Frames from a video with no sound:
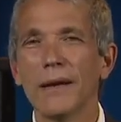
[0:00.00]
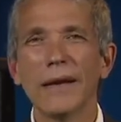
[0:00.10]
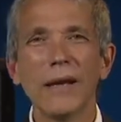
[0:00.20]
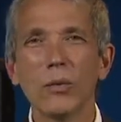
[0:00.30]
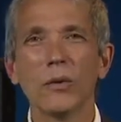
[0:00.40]

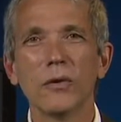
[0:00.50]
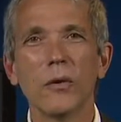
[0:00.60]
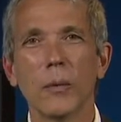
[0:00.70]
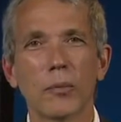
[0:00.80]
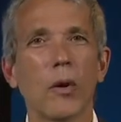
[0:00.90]
equal to
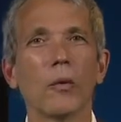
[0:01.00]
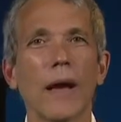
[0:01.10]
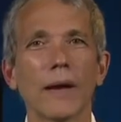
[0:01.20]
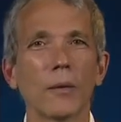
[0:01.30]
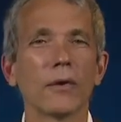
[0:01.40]
a pro
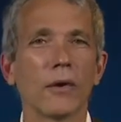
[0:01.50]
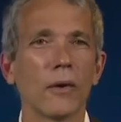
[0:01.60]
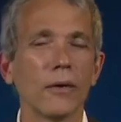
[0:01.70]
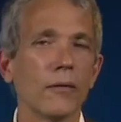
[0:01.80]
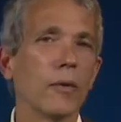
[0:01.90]
rata
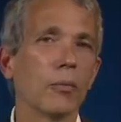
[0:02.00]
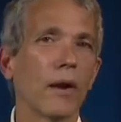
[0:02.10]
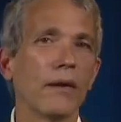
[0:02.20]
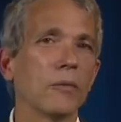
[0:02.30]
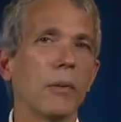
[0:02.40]
return of the
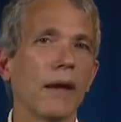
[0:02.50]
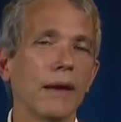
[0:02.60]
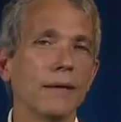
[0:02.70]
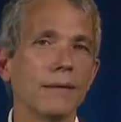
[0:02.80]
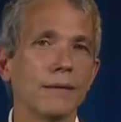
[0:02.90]
price
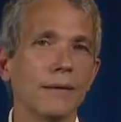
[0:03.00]
paid?